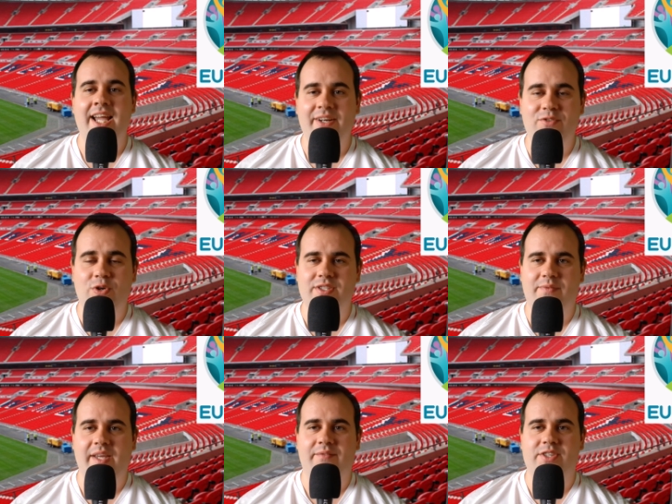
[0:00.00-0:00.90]
And of course,
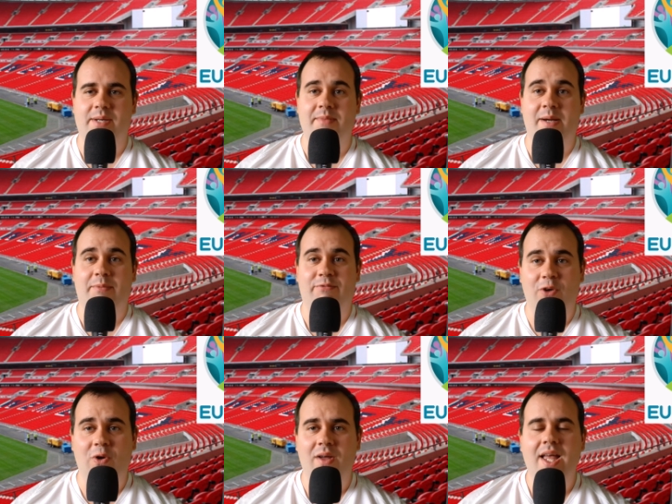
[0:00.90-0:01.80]
if you haven't checked me out
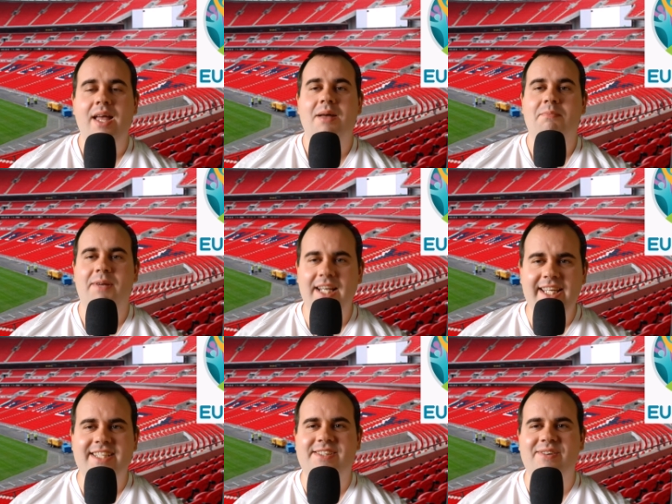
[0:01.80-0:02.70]
before,
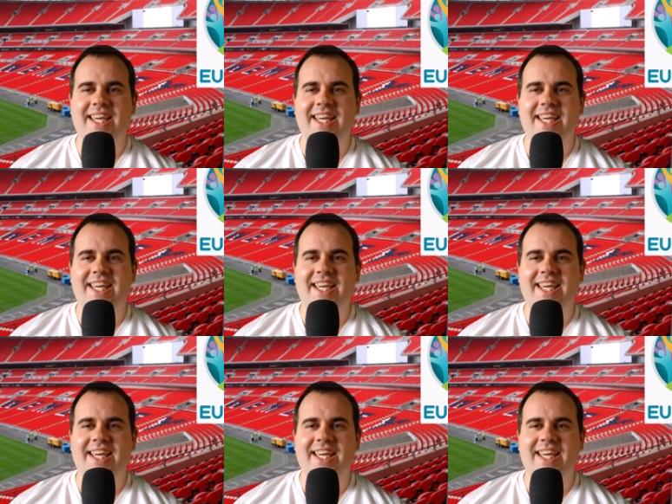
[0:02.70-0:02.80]
please do